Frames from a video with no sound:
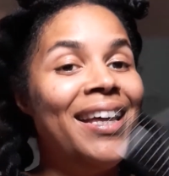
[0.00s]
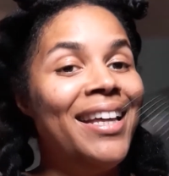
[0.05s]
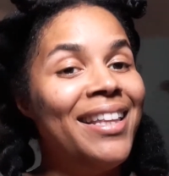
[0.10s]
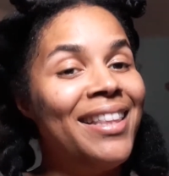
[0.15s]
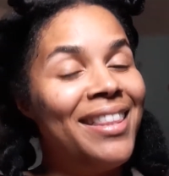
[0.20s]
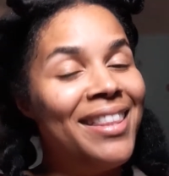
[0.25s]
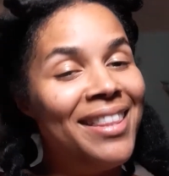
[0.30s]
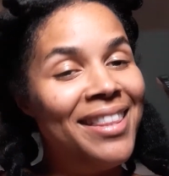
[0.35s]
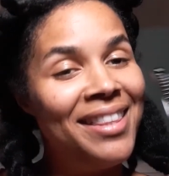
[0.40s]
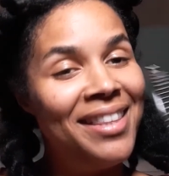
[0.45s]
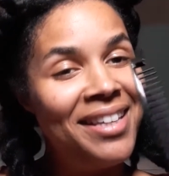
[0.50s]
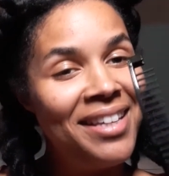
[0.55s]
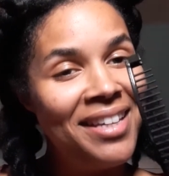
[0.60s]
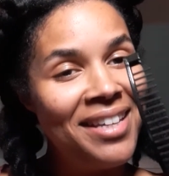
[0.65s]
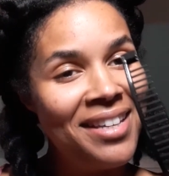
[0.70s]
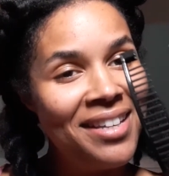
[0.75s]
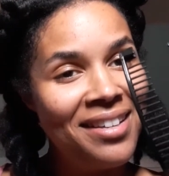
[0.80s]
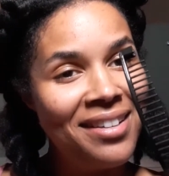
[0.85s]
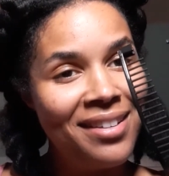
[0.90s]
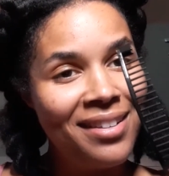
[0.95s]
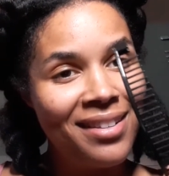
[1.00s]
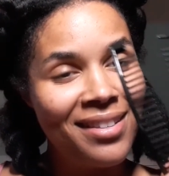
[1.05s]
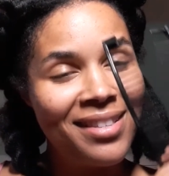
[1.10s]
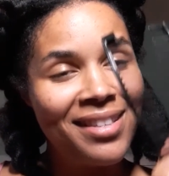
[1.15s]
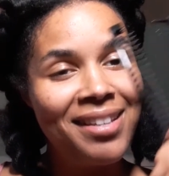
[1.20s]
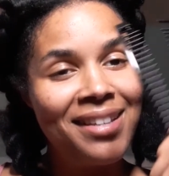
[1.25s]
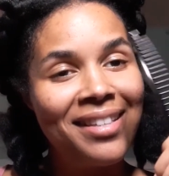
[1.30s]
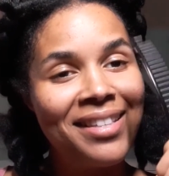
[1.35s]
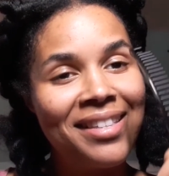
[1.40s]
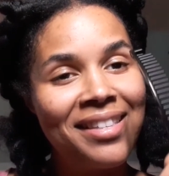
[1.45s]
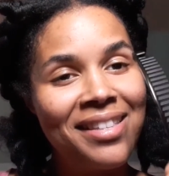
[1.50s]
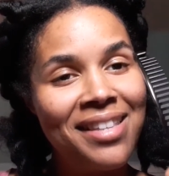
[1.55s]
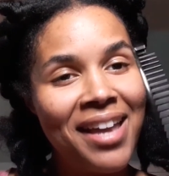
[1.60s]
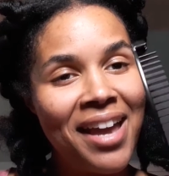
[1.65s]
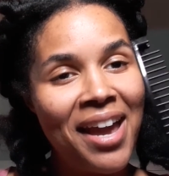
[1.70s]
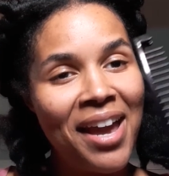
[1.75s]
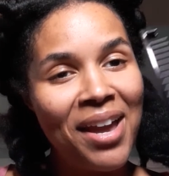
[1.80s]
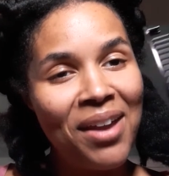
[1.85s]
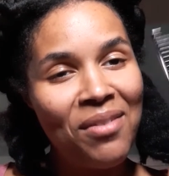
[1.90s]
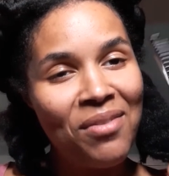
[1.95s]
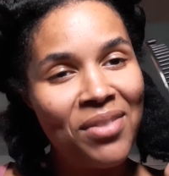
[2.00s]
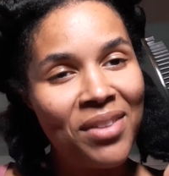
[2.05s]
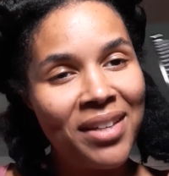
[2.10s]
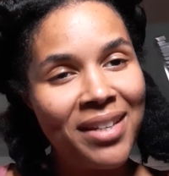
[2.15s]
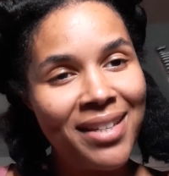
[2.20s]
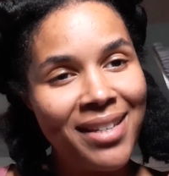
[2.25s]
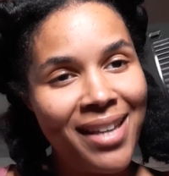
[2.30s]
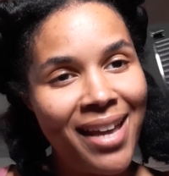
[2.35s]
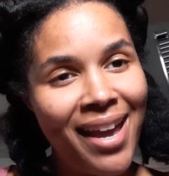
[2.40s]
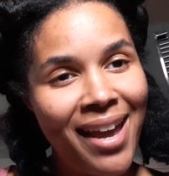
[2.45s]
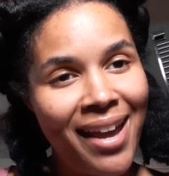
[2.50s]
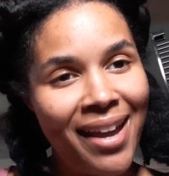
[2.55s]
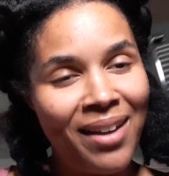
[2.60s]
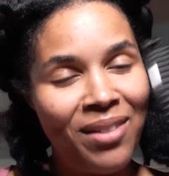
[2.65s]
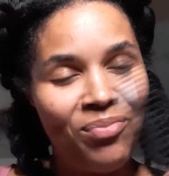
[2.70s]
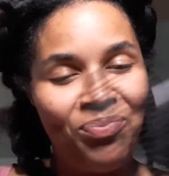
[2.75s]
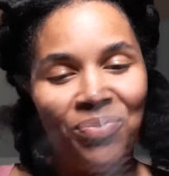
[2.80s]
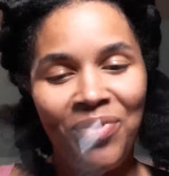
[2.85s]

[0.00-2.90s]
these save the day.